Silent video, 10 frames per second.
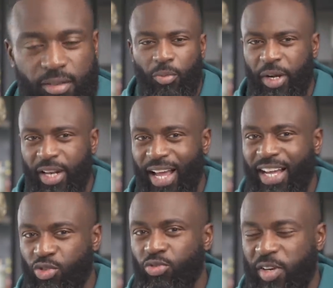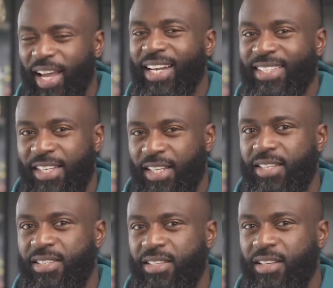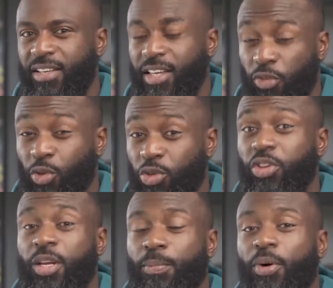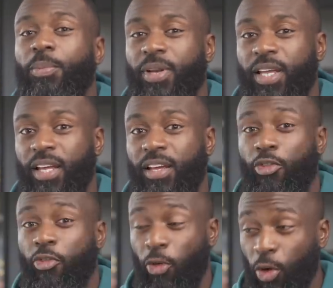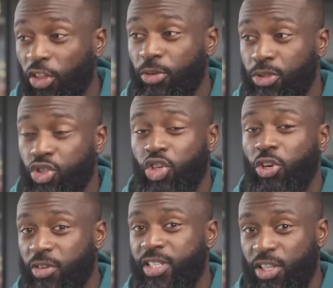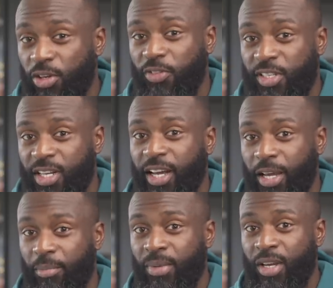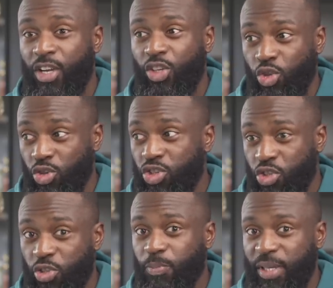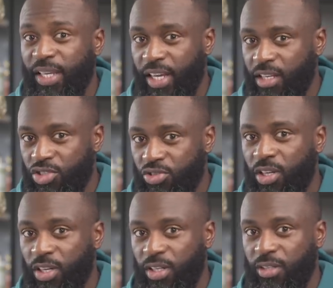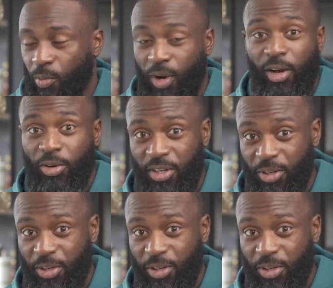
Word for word: When the actual reality is, if you're doing it properly, for the majority of the time, you should be getting stronger. Wow, I don't